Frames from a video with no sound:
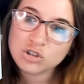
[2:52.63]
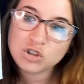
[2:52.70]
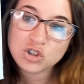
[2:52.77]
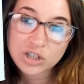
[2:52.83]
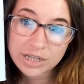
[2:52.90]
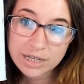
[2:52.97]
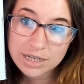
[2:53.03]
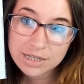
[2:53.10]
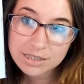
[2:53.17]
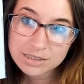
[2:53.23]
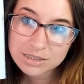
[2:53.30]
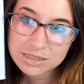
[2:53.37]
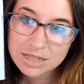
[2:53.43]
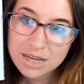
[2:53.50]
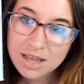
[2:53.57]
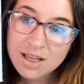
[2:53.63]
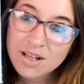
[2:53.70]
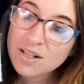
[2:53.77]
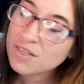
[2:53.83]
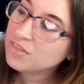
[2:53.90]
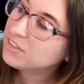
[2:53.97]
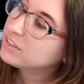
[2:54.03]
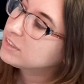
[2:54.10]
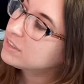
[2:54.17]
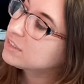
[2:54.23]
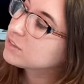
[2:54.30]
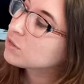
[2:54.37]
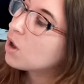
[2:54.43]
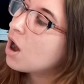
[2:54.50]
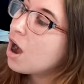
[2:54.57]
cheese. This
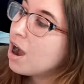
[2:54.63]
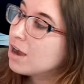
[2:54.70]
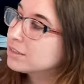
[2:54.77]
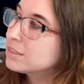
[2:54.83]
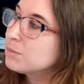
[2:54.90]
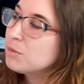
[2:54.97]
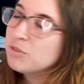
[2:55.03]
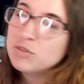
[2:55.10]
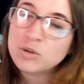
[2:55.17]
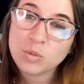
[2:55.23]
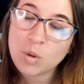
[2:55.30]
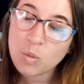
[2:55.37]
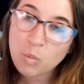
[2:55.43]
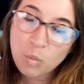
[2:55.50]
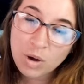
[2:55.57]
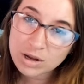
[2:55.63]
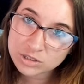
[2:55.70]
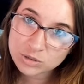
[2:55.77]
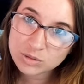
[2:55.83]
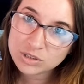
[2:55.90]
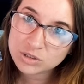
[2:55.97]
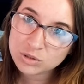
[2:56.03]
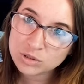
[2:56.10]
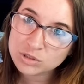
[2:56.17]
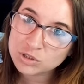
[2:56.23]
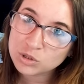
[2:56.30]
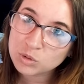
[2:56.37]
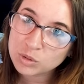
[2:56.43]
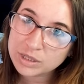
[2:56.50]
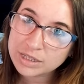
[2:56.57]
is awesome. If you want to indulge
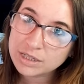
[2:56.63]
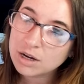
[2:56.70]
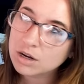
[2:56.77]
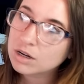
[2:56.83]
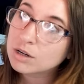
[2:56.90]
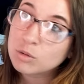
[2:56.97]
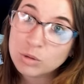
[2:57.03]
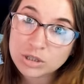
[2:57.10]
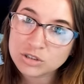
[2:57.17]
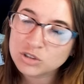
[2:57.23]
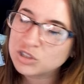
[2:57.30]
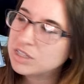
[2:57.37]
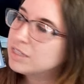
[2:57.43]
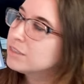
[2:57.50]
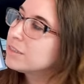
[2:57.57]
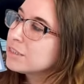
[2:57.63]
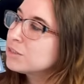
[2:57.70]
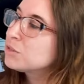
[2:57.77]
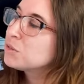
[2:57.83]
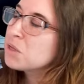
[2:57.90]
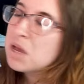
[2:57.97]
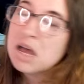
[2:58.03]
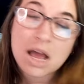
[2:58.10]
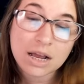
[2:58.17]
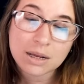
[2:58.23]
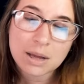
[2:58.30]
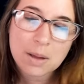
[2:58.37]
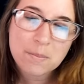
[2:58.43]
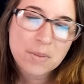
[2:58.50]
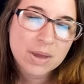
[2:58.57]
in green or grilled cheese, this is a
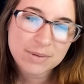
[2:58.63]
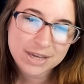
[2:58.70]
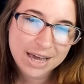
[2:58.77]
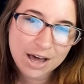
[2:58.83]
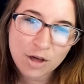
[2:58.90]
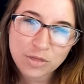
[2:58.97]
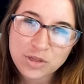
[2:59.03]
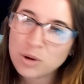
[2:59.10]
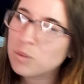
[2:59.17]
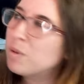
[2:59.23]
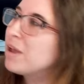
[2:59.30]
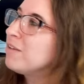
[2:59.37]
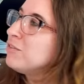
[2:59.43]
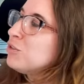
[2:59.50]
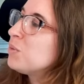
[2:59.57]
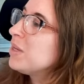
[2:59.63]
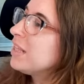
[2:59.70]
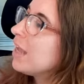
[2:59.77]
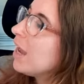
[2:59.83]
healthier way of doing